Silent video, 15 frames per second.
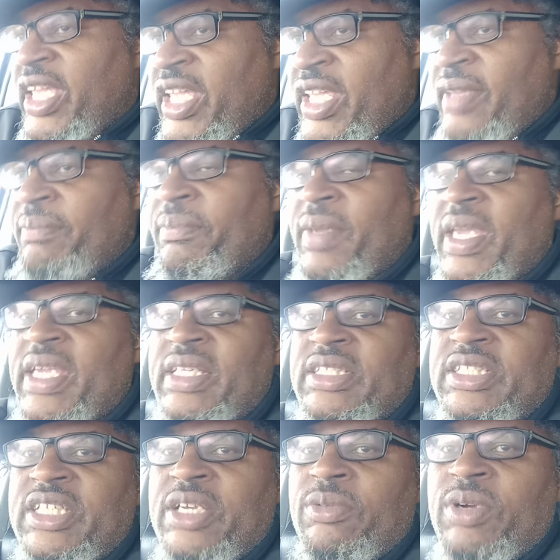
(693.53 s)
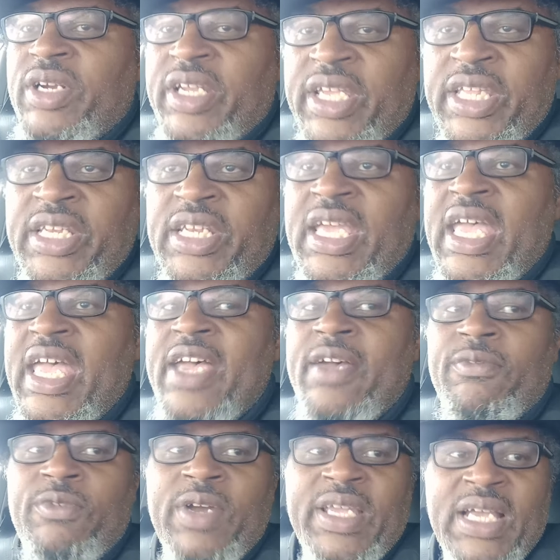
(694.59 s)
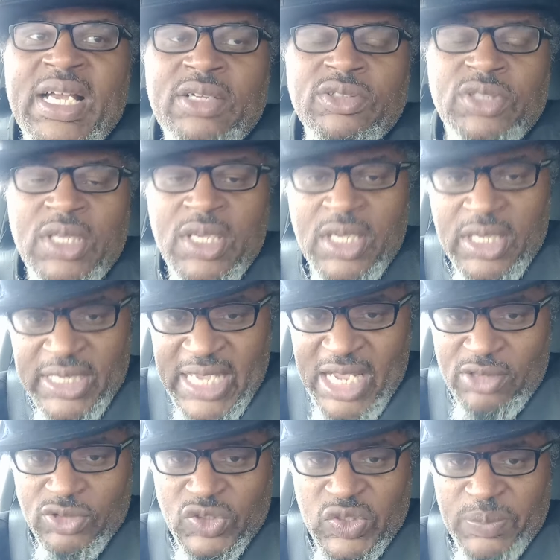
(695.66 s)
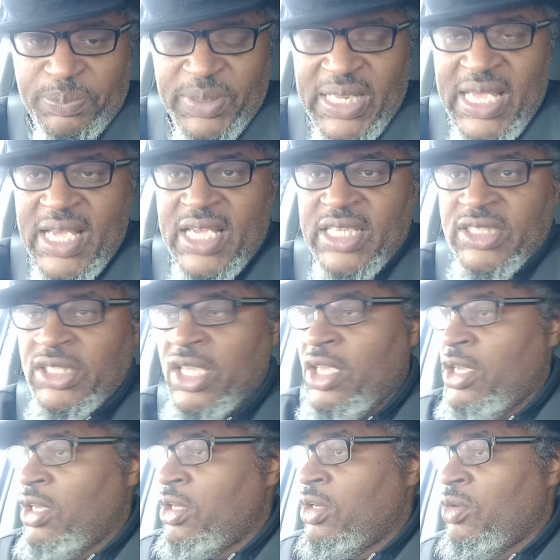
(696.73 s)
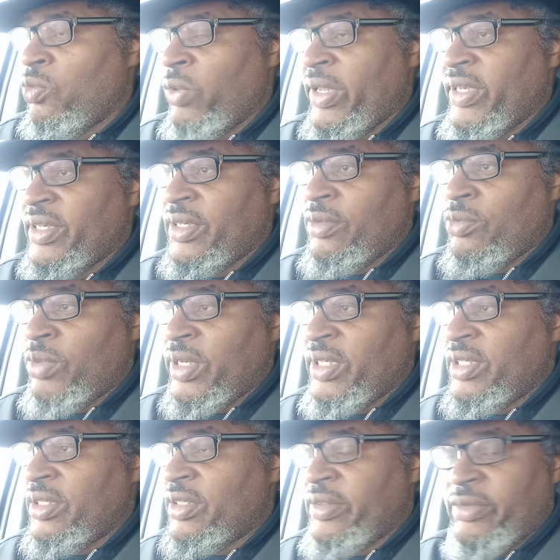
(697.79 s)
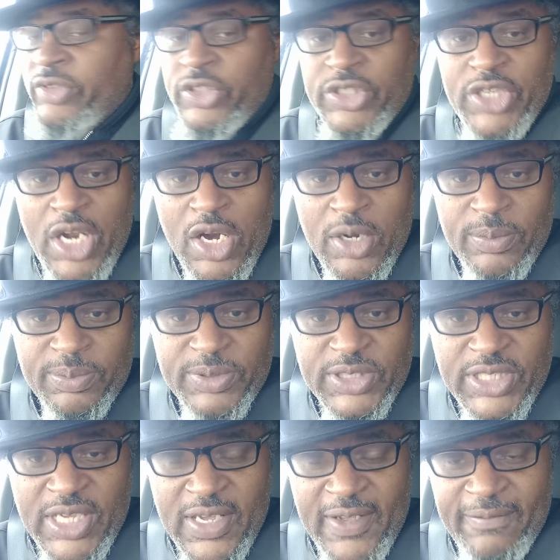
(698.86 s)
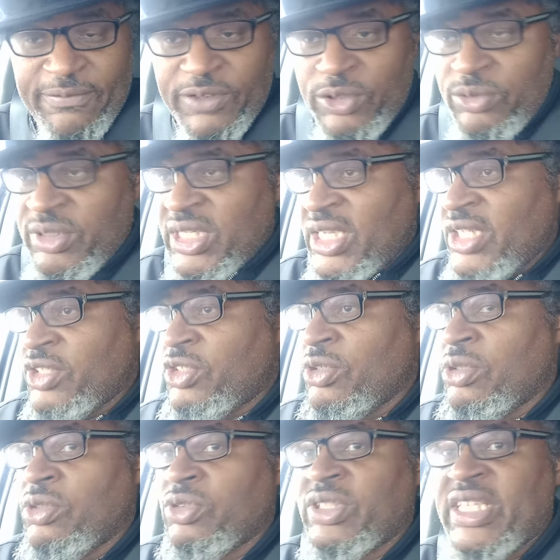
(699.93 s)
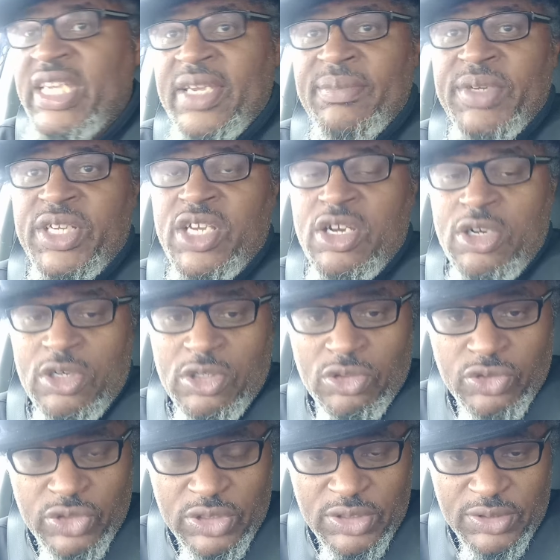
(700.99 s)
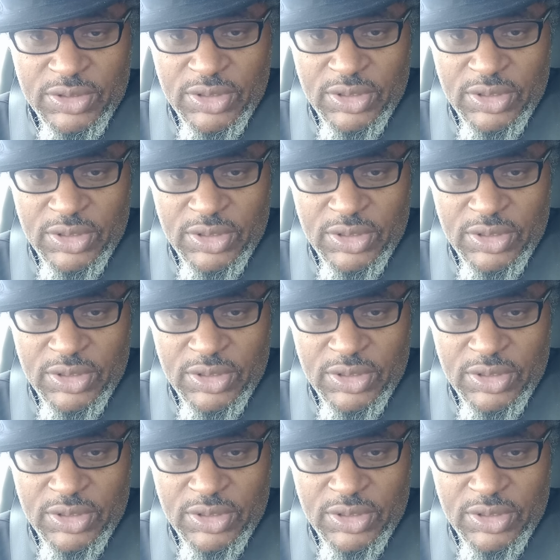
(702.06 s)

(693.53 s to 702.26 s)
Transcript: inmates that were in the halfway house count supplies with sharp stuff, utensils, chemicals.